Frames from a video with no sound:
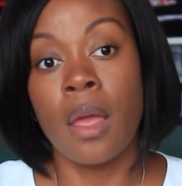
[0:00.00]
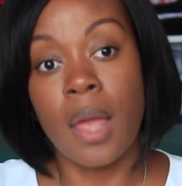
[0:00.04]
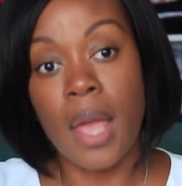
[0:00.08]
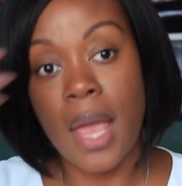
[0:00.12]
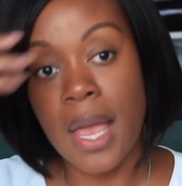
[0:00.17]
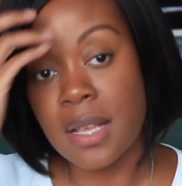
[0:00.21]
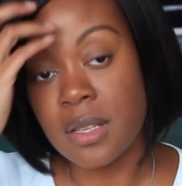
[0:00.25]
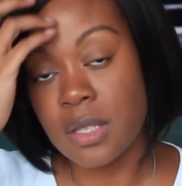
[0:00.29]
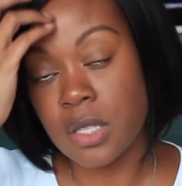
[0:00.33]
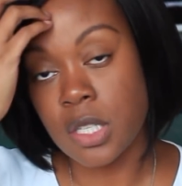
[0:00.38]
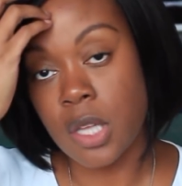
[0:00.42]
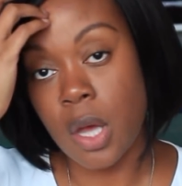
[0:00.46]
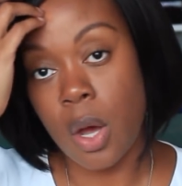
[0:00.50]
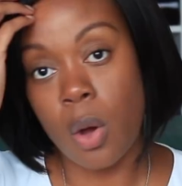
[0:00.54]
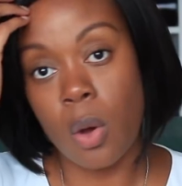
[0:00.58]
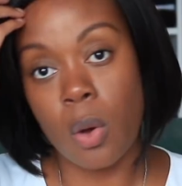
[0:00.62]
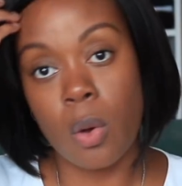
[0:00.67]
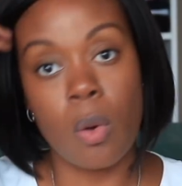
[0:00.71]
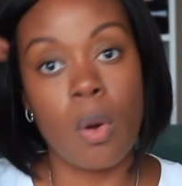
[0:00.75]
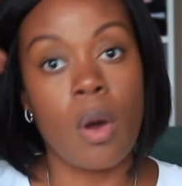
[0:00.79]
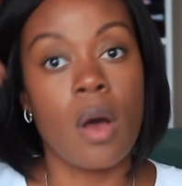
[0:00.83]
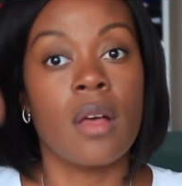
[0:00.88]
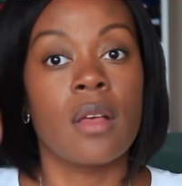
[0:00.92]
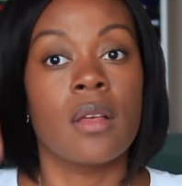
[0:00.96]
And
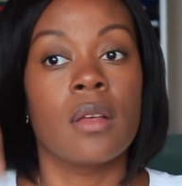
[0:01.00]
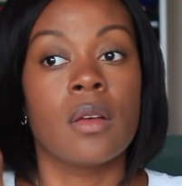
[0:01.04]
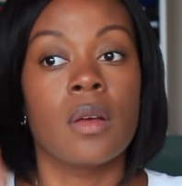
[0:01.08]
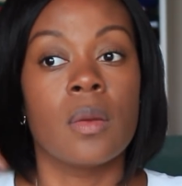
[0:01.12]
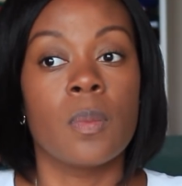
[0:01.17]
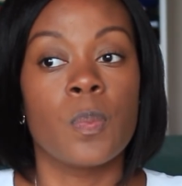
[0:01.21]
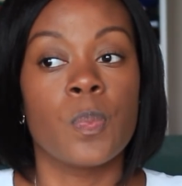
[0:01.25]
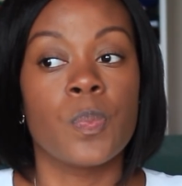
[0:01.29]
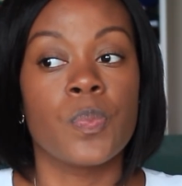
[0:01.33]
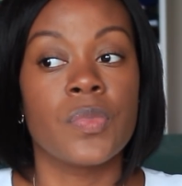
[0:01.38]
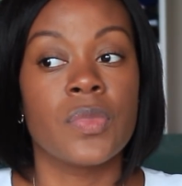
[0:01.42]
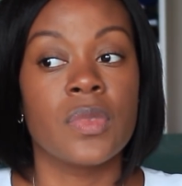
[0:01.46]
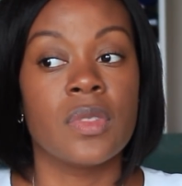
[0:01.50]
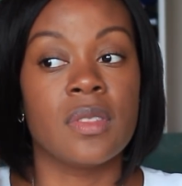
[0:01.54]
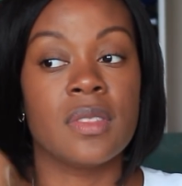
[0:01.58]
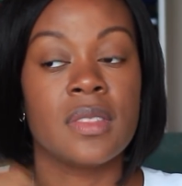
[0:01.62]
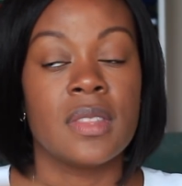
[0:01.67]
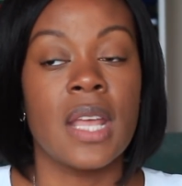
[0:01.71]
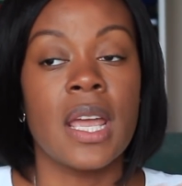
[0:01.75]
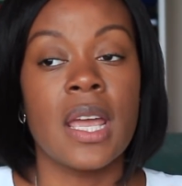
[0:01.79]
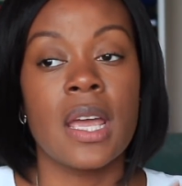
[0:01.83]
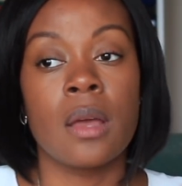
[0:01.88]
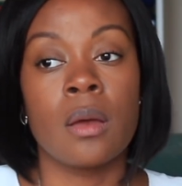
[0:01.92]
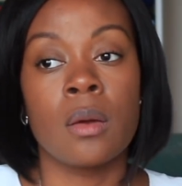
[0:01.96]
so
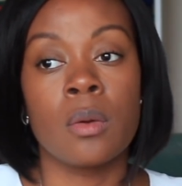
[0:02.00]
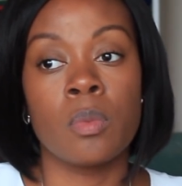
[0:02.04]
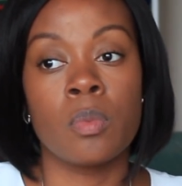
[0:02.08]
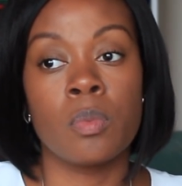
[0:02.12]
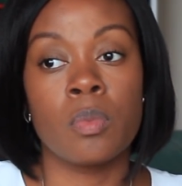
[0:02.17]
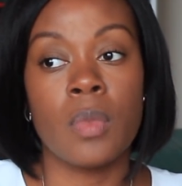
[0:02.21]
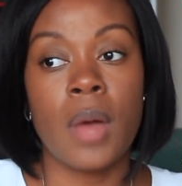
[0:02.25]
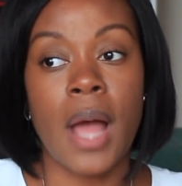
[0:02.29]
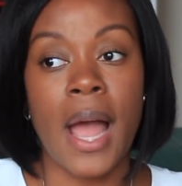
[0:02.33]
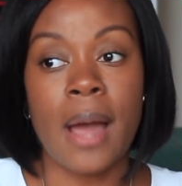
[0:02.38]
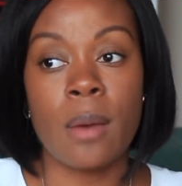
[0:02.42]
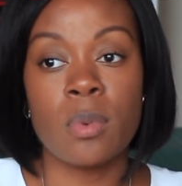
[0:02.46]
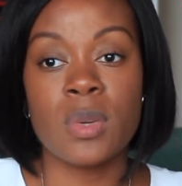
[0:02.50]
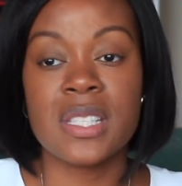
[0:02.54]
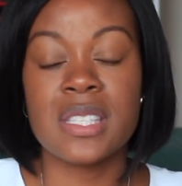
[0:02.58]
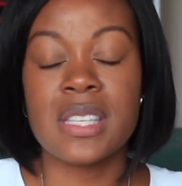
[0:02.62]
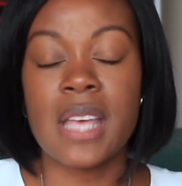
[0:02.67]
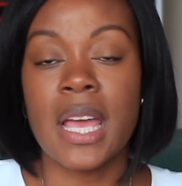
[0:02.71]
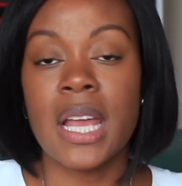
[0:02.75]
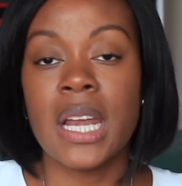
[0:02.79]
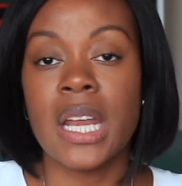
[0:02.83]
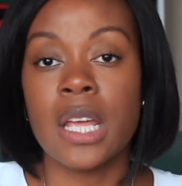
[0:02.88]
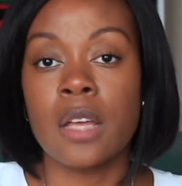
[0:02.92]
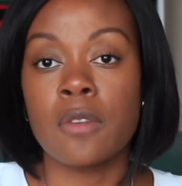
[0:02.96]
I would
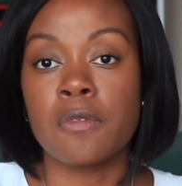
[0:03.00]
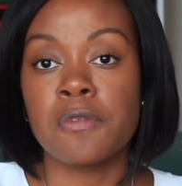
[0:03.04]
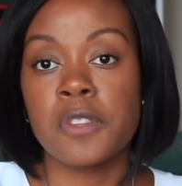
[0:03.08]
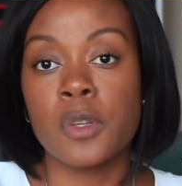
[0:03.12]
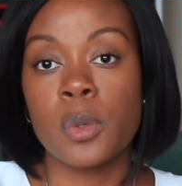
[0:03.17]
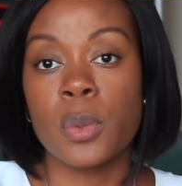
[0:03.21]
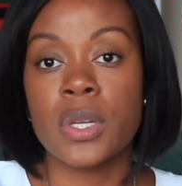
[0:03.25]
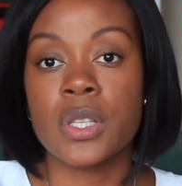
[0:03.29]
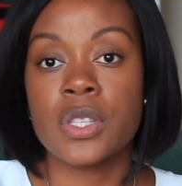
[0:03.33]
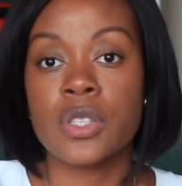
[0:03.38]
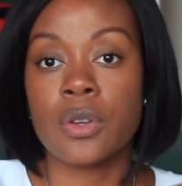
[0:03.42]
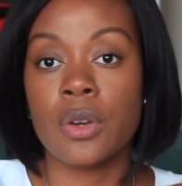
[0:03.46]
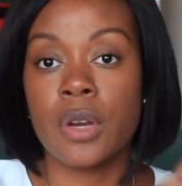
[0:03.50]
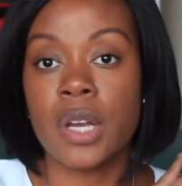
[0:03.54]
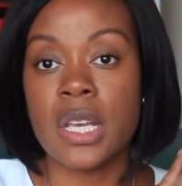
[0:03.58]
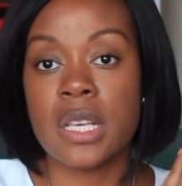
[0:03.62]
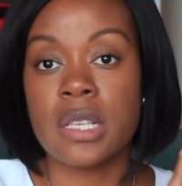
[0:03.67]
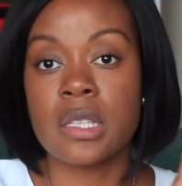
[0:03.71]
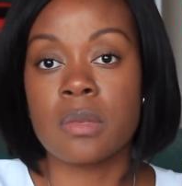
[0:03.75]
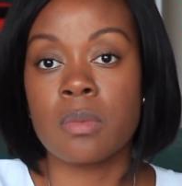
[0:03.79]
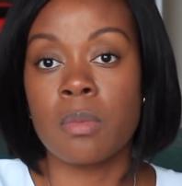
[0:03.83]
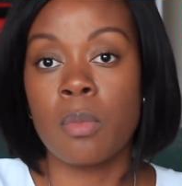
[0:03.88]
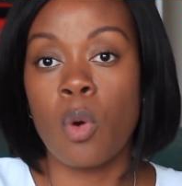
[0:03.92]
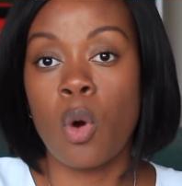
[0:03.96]
say an influencer
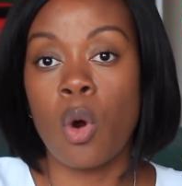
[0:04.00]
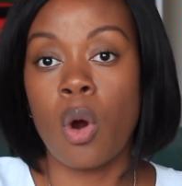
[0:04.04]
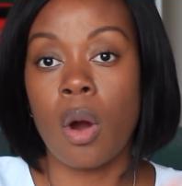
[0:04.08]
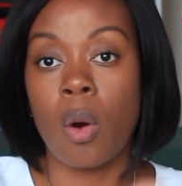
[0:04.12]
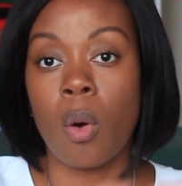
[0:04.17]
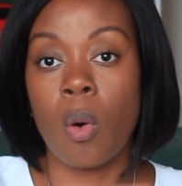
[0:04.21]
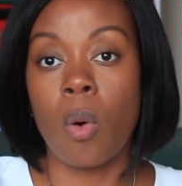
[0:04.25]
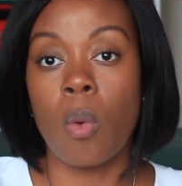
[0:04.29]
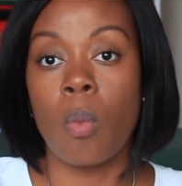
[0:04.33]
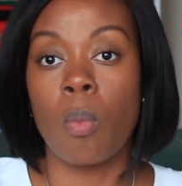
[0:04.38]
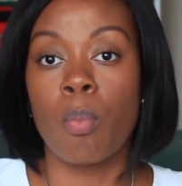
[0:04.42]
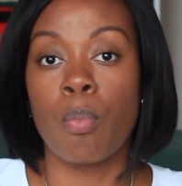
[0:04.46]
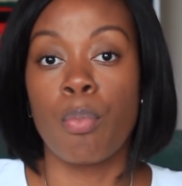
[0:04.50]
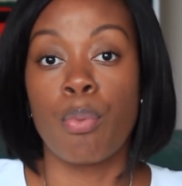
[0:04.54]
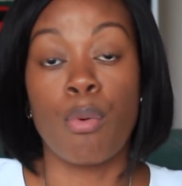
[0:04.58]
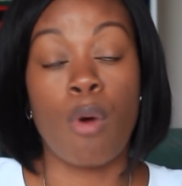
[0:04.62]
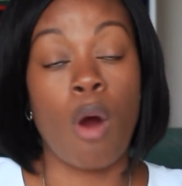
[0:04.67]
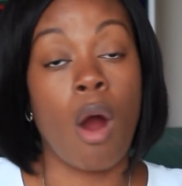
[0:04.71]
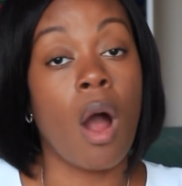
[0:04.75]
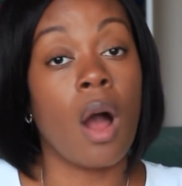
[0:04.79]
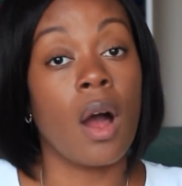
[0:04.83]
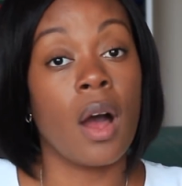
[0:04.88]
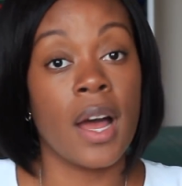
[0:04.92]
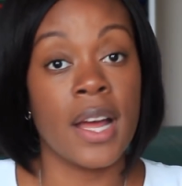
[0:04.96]
is more
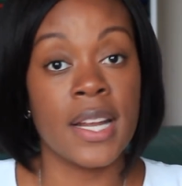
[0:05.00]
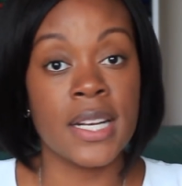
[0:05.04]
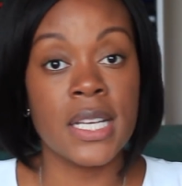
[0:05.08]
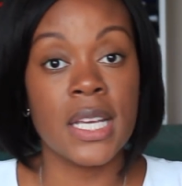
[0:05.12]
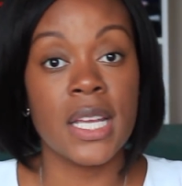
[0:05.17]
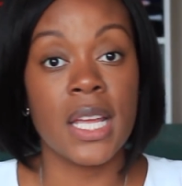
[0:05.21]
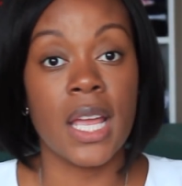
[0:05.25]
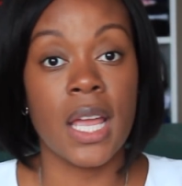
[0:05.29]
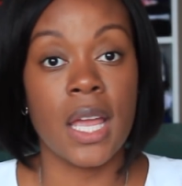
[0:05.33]
broad